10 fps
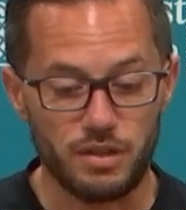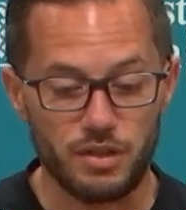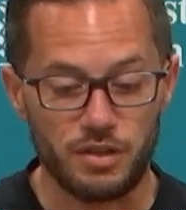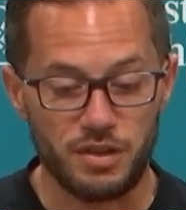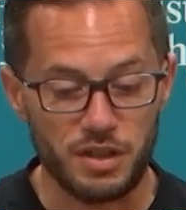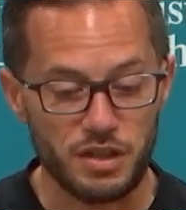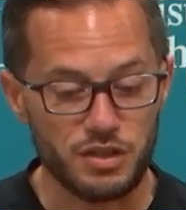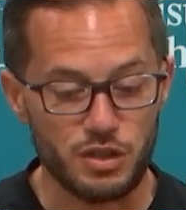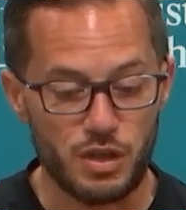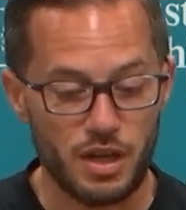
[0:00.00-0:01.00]
The thing
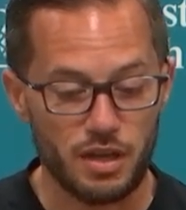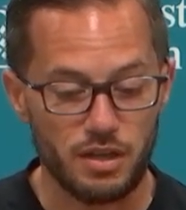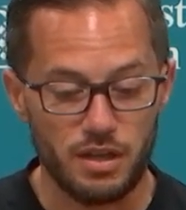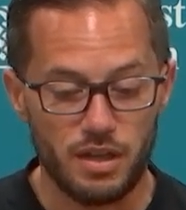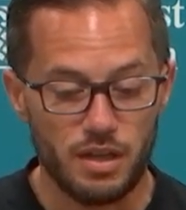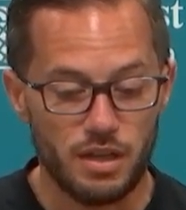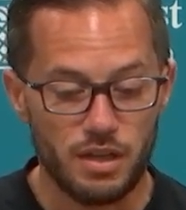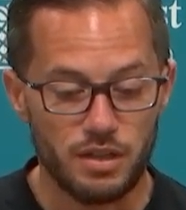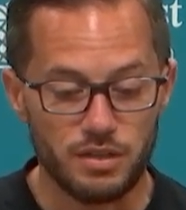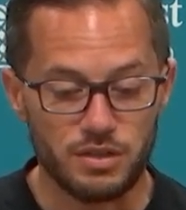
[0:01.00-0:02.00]
is, you can't
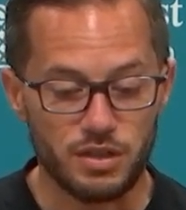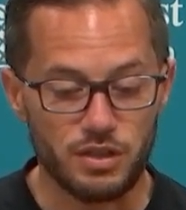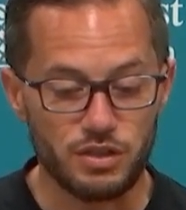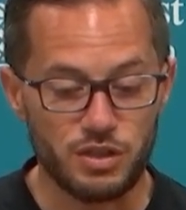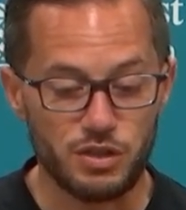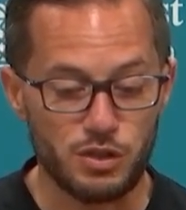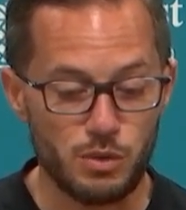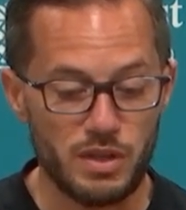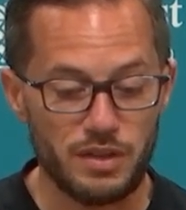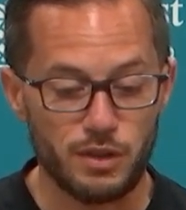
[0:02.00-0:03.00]
to
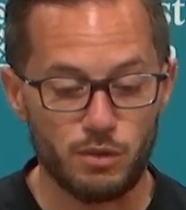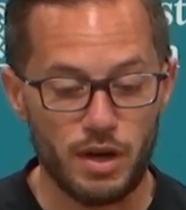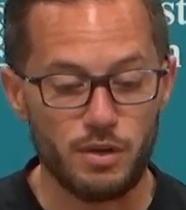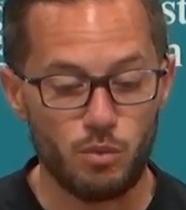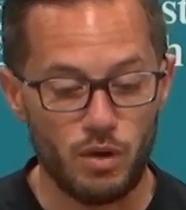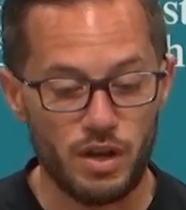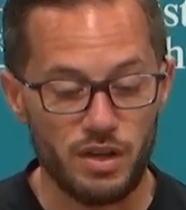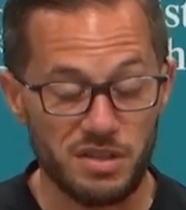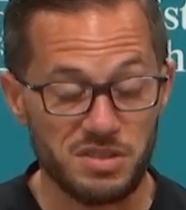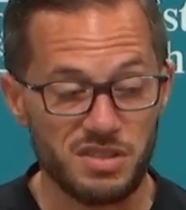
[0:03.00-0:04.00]
do that the right way.
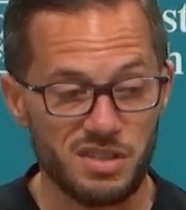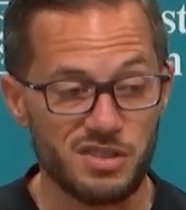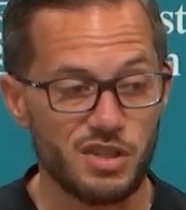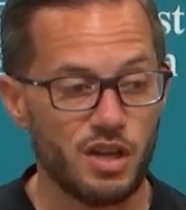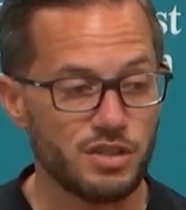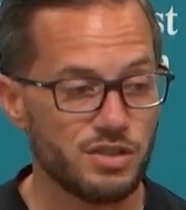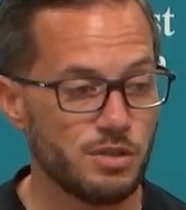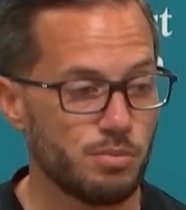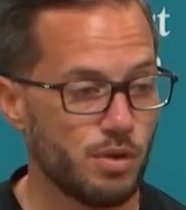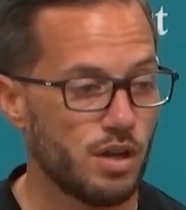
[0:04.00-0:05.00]
It's an
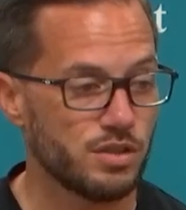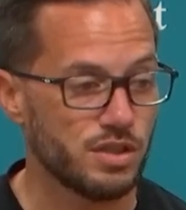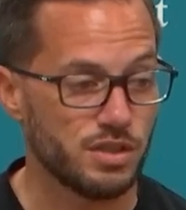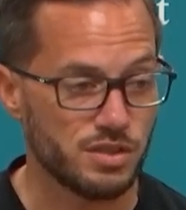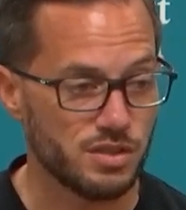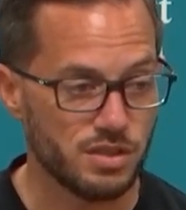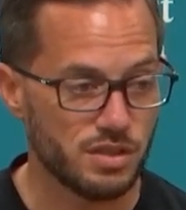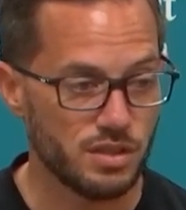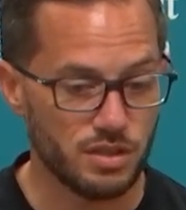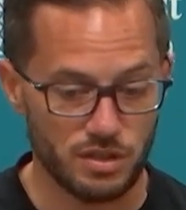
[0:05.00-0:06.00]
exhausting process.
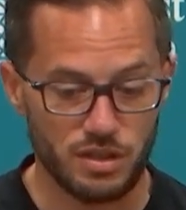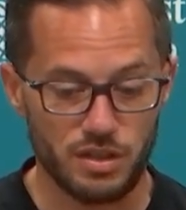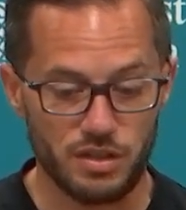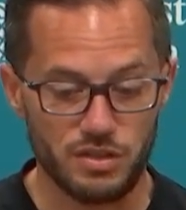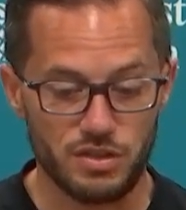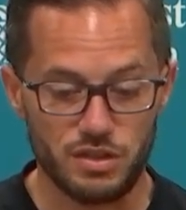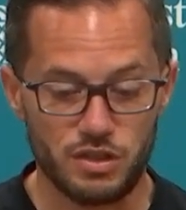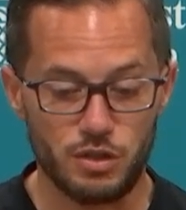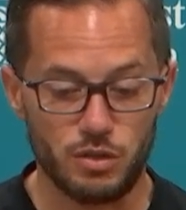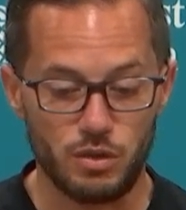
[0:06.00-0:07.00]
It is
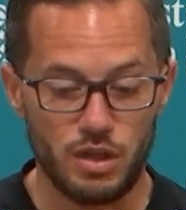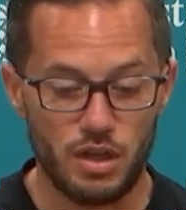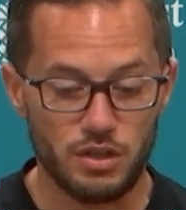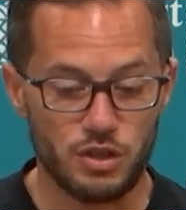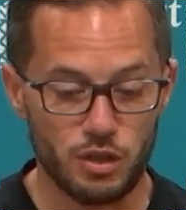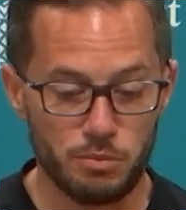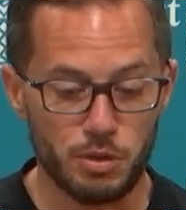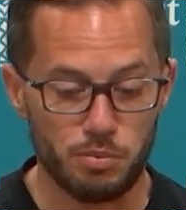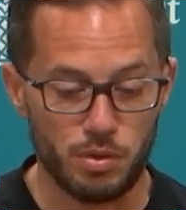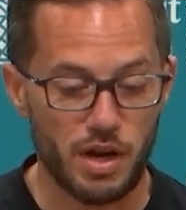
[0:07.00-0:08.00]
to
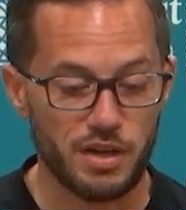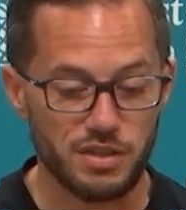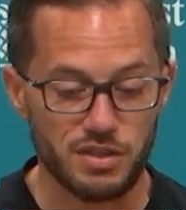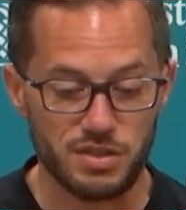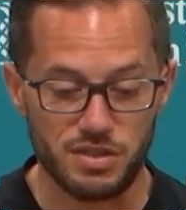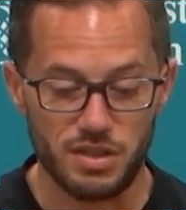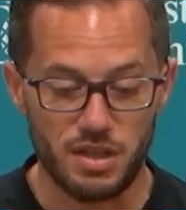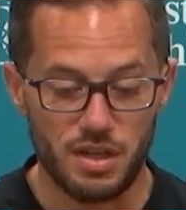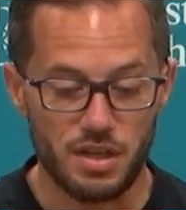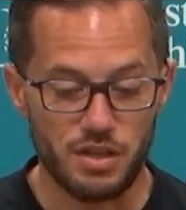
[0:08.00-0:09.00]
deliberate practice
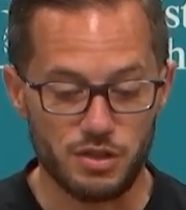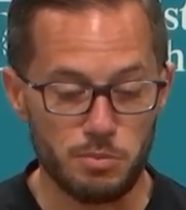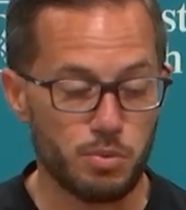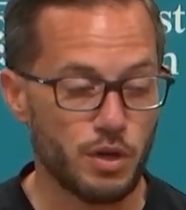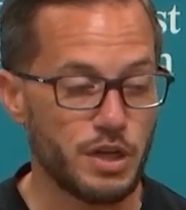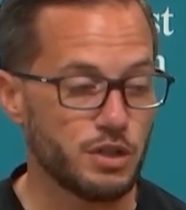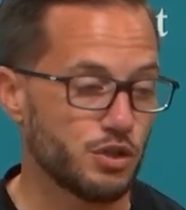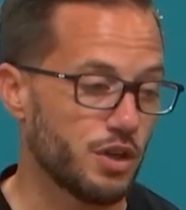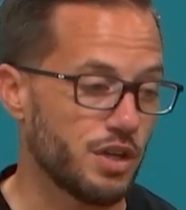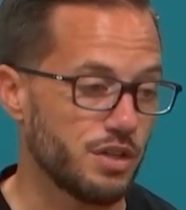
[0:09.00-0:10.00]
is a brain
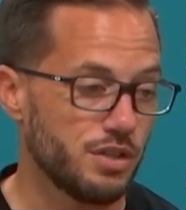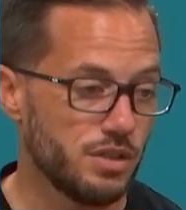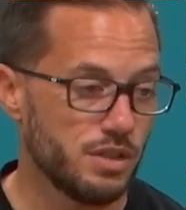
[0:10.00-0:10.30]
drain,